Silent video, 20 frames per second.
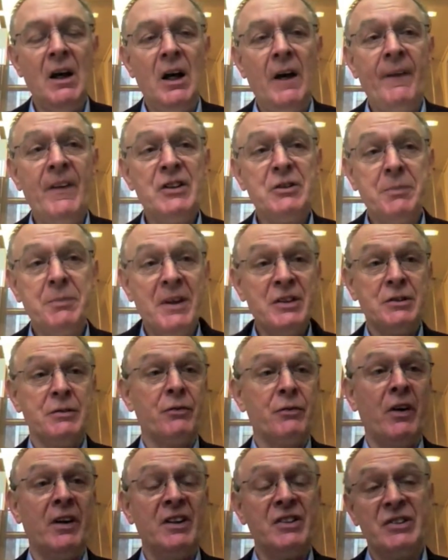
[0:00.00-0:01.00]
And this means,
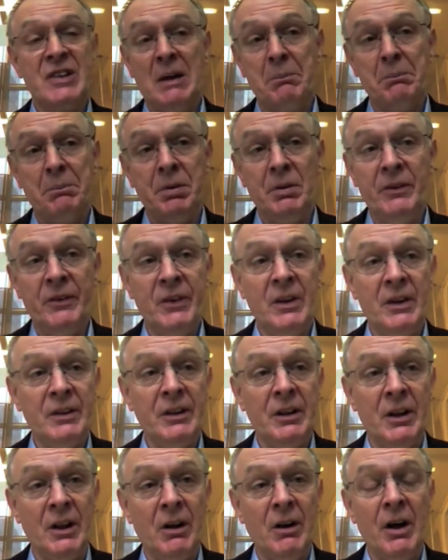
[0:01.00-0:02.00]
for example, that
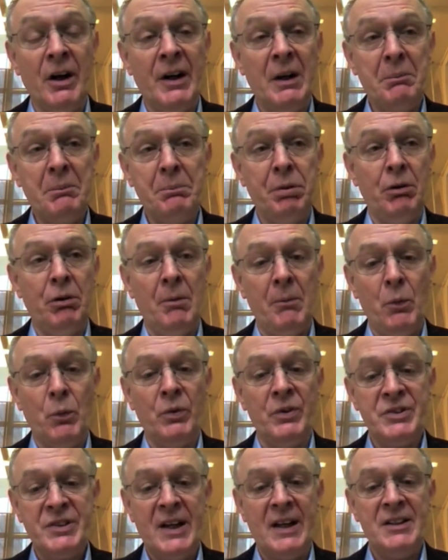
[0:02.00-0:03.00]
unemployment
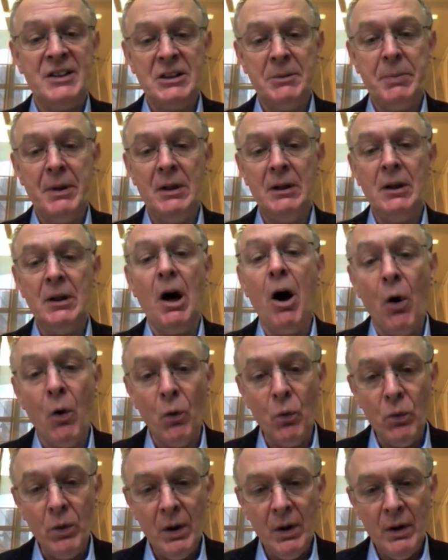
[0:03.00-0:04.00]
will tend to be
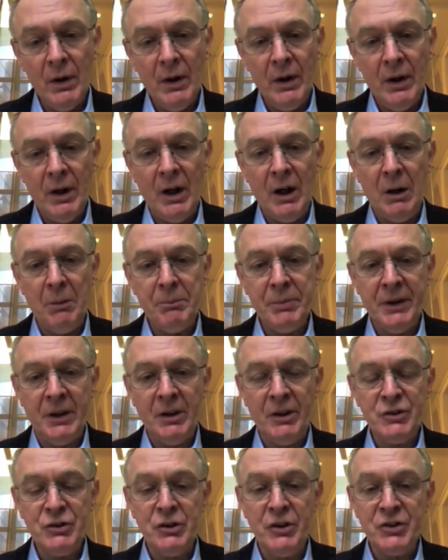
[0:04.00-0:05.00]
low.
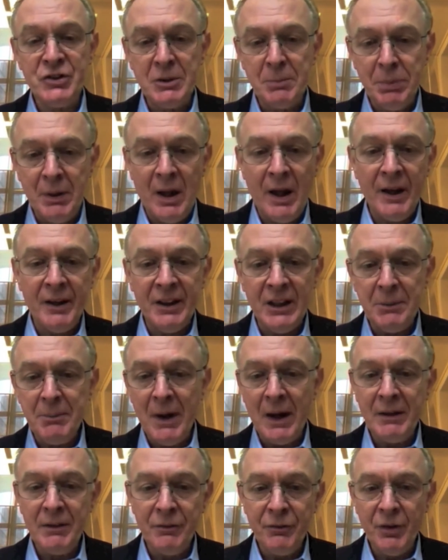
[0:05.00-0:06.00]
Because supply and
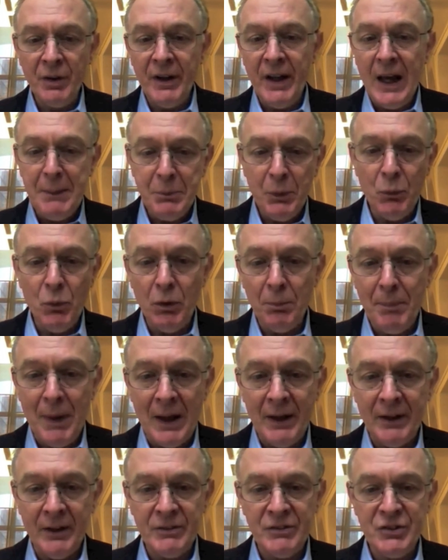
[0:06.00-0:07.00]
demand for labour will
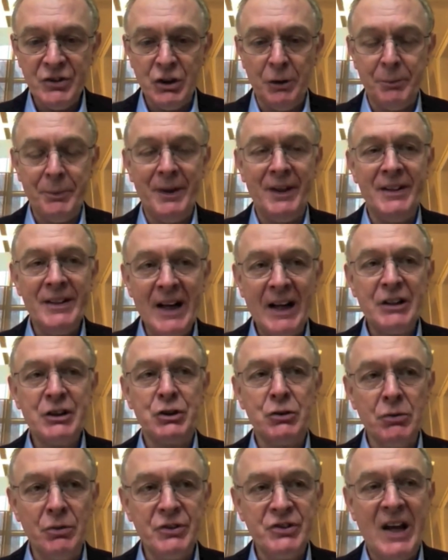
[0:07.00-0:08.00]
balance. So there'll be a
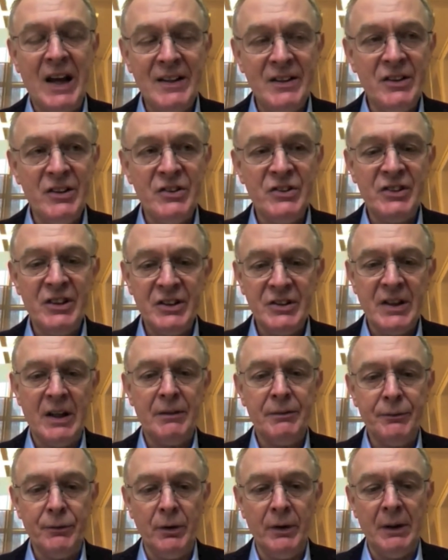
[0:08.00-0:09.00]
natural tendency to
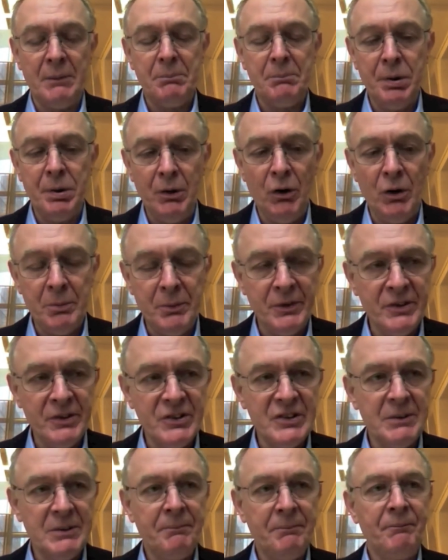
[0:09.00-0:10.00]
have full
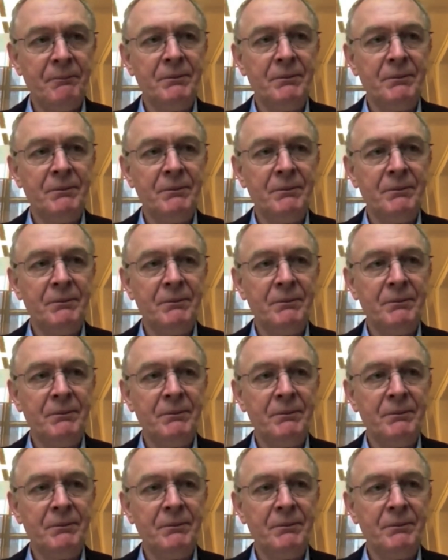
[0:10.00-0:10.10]
employment.